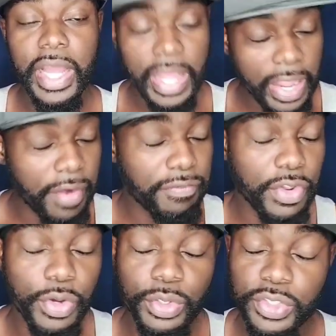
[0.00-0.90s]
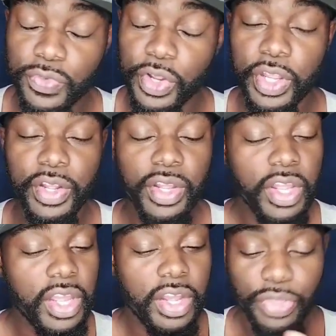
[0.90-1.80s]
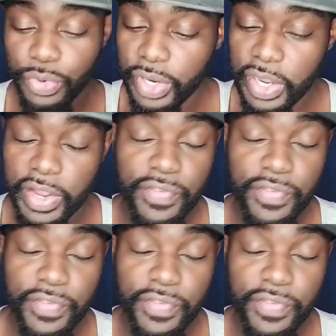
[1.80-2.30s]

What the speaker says: I have those for you, 3,